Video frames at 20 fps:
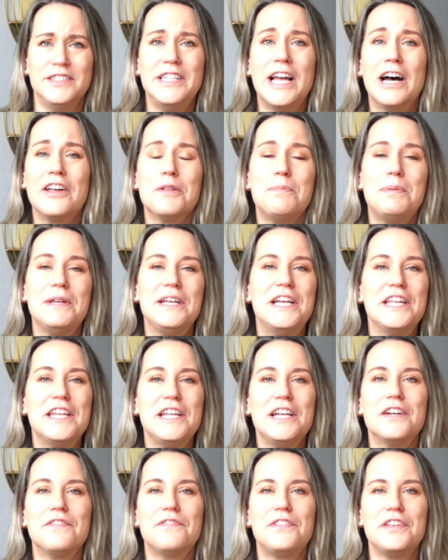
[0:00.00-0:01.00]
Now, in the
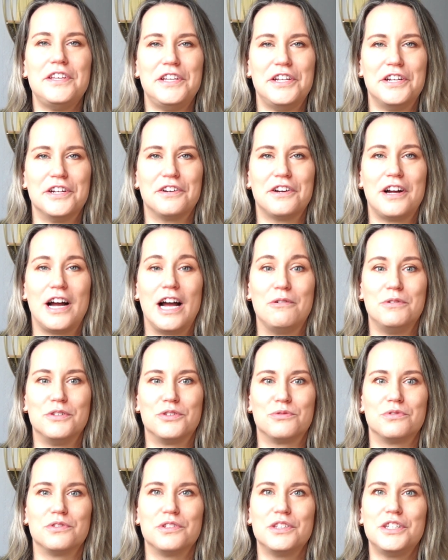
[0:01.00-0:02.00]
beginning of the year, I
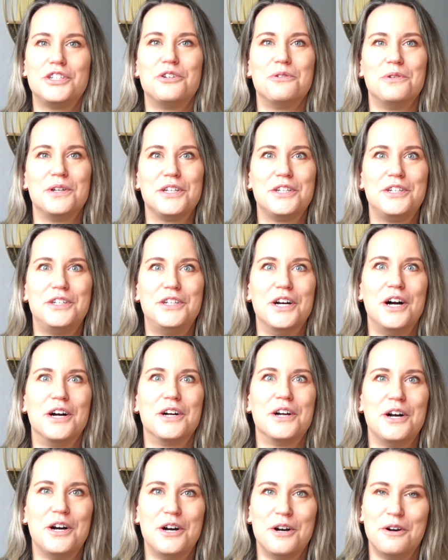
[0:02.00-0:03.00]
was really going
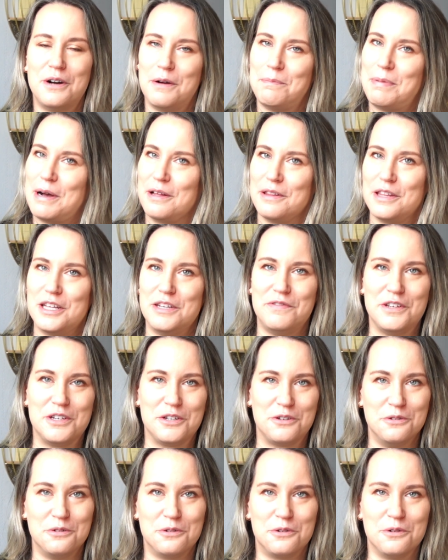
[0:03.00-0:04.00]
gung ho about
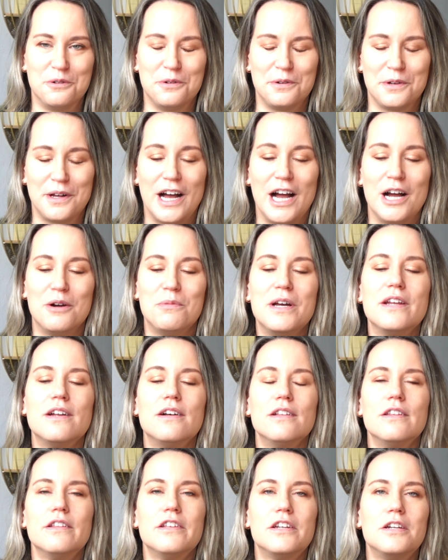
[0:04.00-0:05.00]
leaving Google. I went
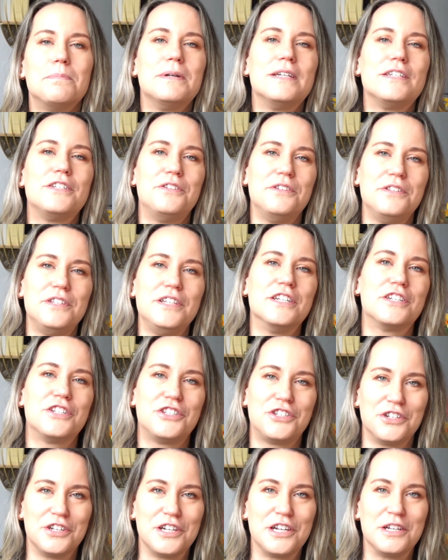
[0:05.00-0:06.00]
a little bit to the
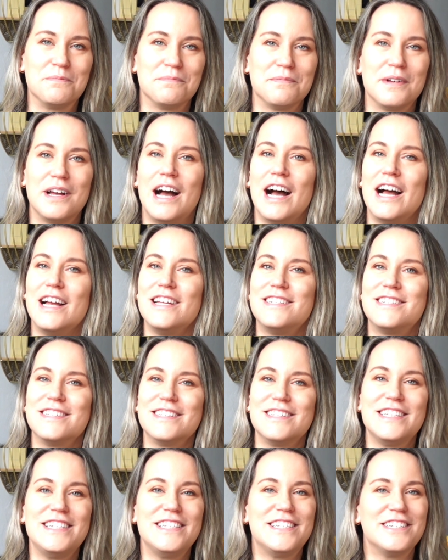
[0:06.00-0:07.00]
extreme. I
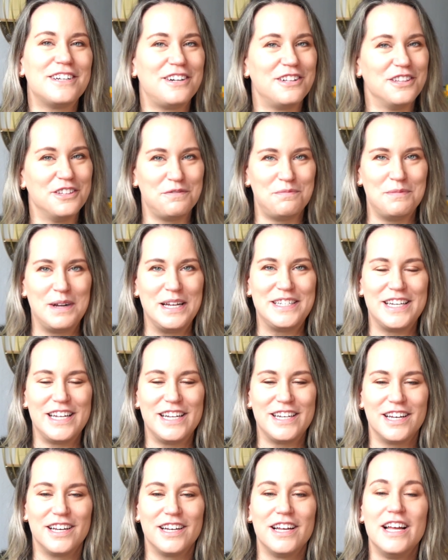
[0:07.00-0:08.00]
deleted all of my
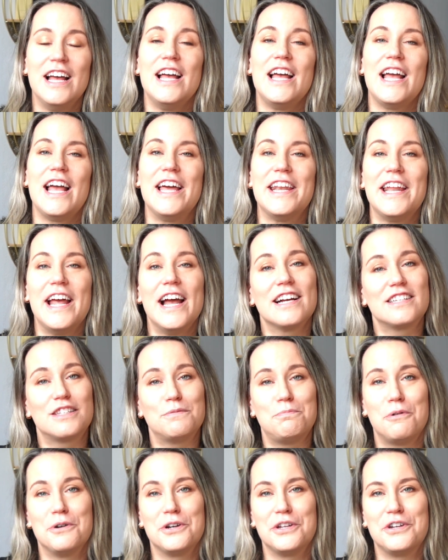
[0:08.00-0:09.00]
data and
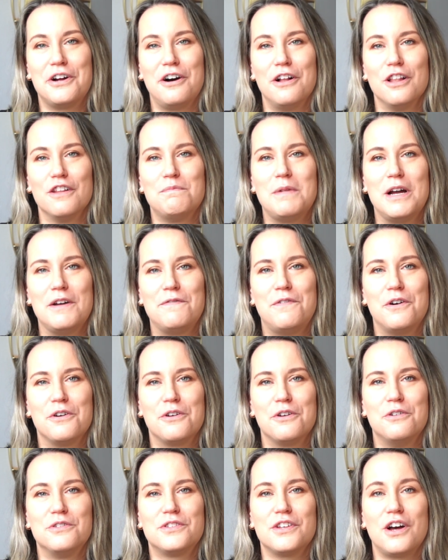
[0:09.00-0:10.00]
exported all of my
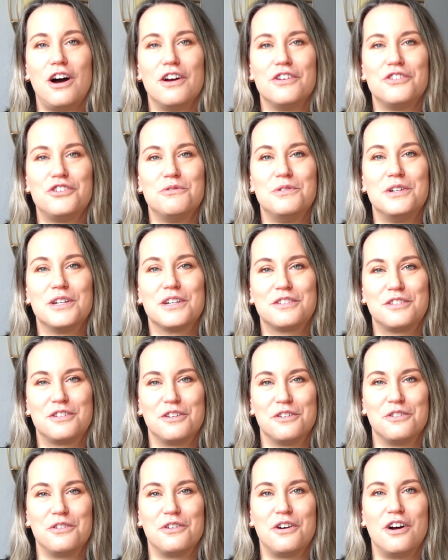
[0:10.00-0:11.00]
photos onto an
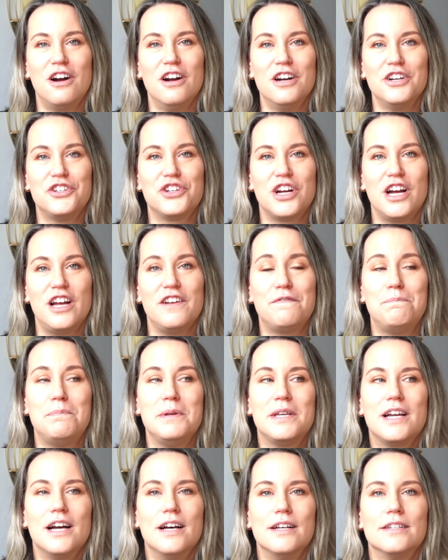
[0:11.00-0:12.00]
external hard drive
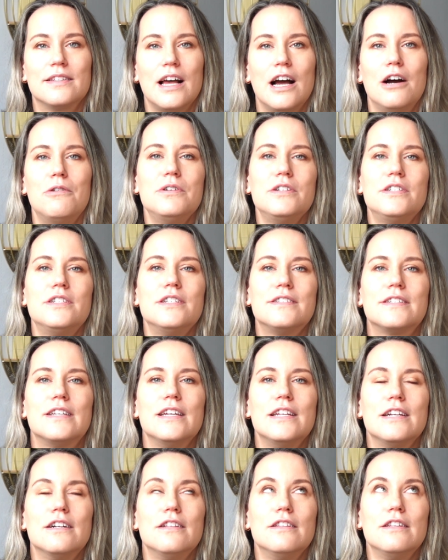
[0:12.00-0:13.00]
because I was just
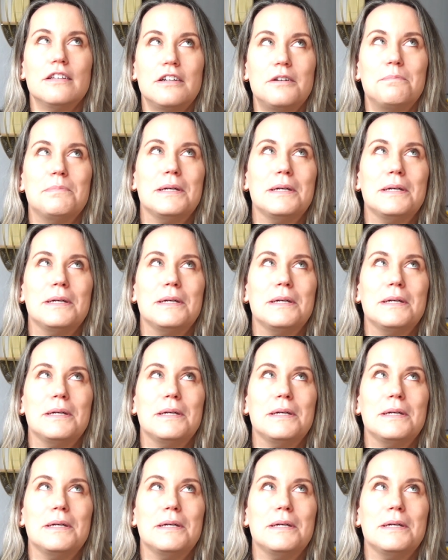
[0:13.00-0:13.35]
getting a little